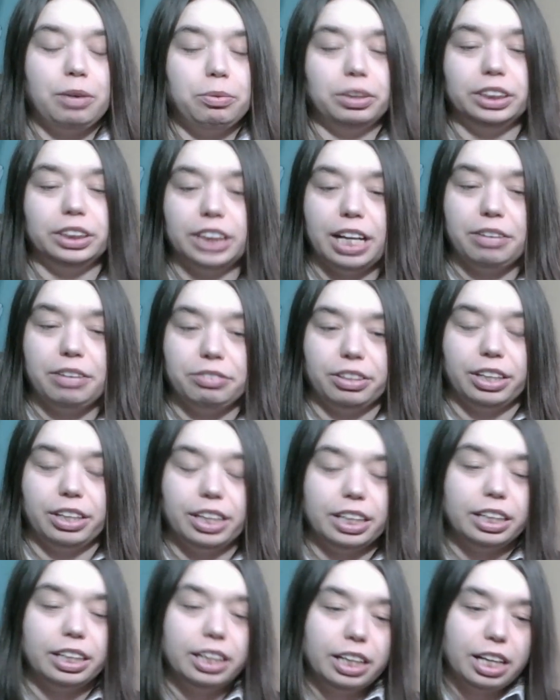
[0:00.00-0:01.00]

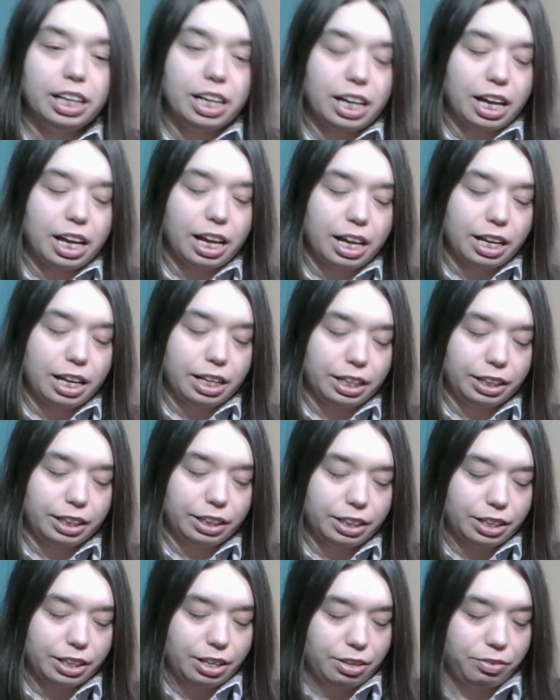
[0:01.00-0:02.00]
whichever.
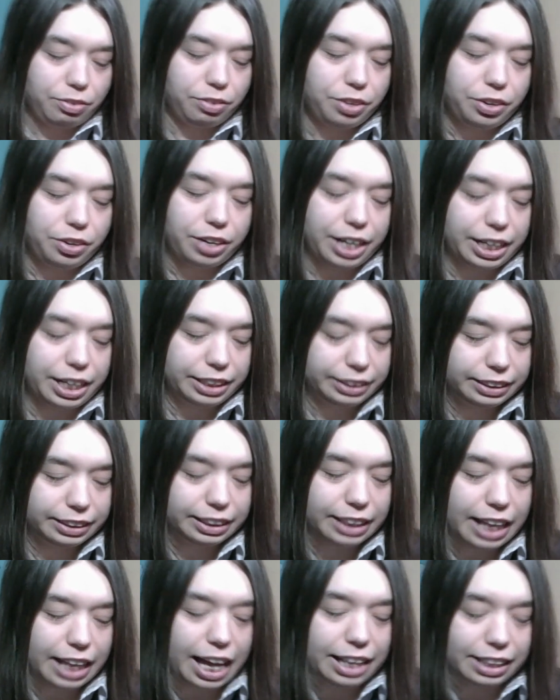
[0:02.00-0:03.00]
If you're
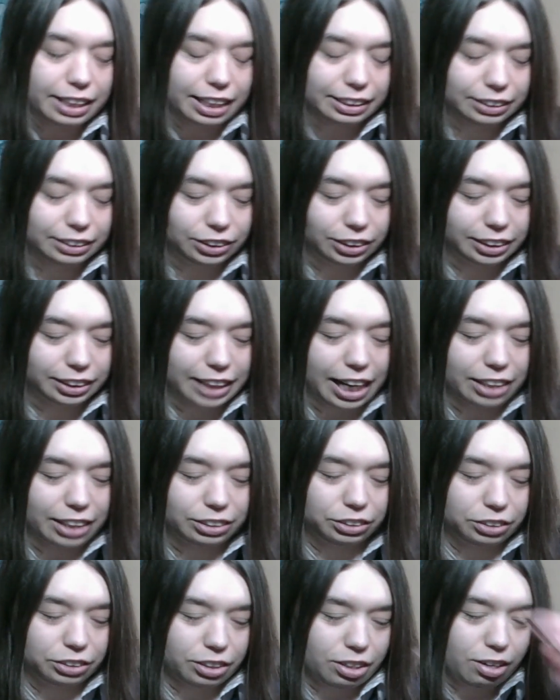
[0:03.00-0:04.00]
into that, that's just
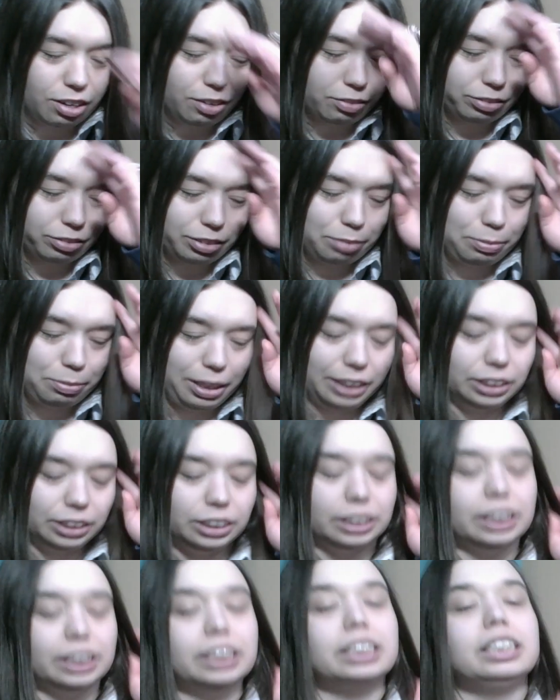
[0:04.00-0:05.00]
extra
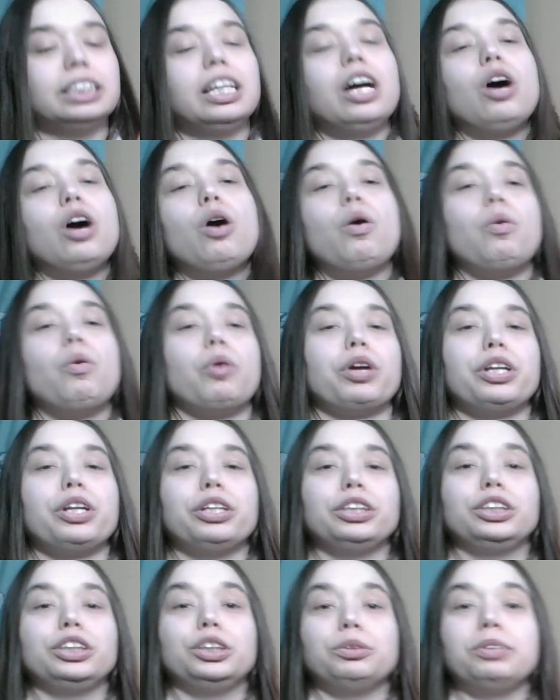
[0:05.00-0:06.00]
confirmation. Or
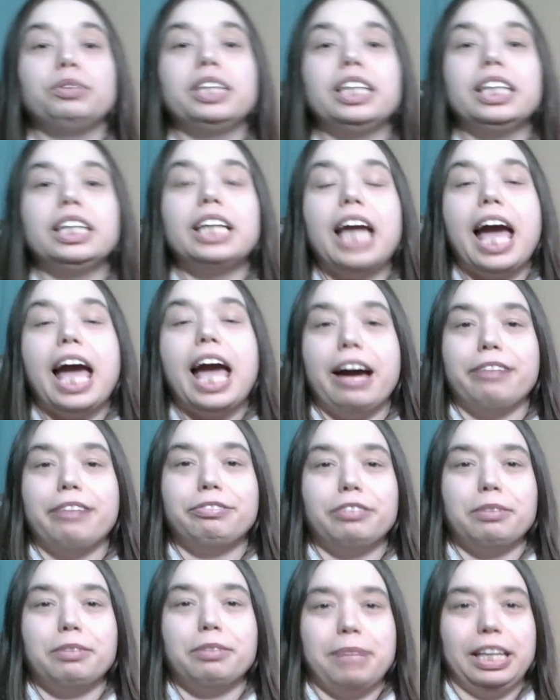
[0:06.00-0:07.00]
you're doing
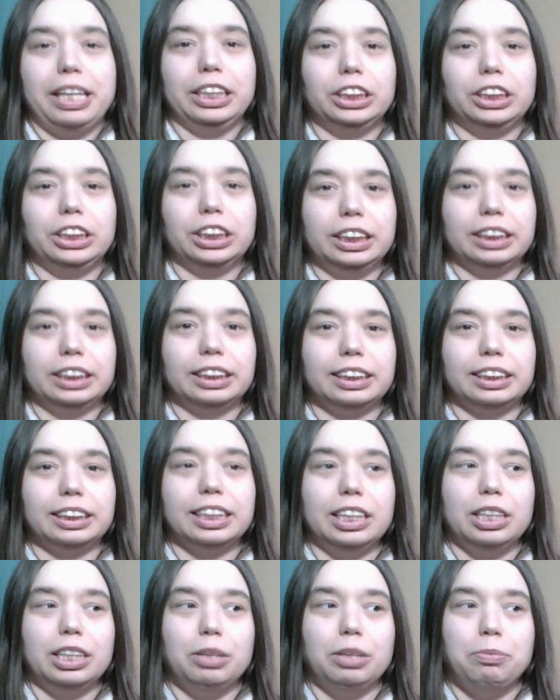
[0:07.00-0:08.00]
affirmations
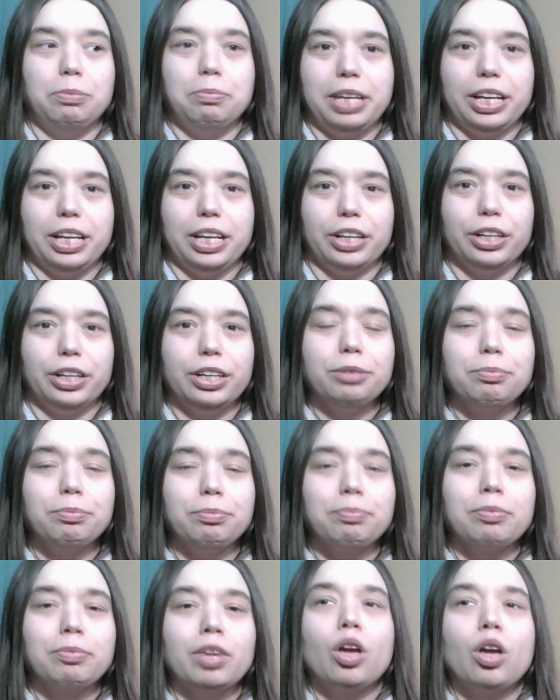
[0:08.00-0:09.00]
in the mirror,
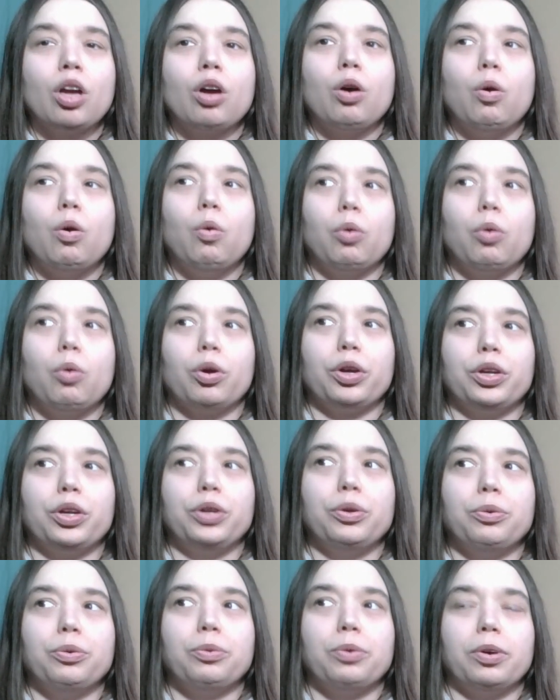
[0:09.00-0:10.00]
or
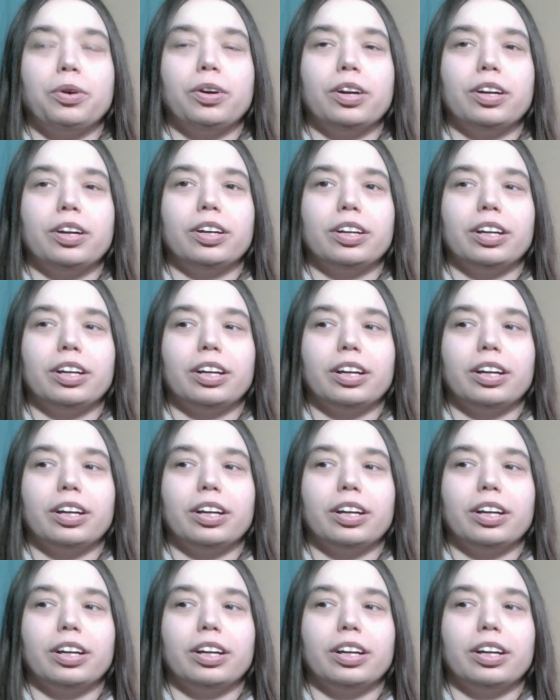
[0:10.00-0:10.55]
you're,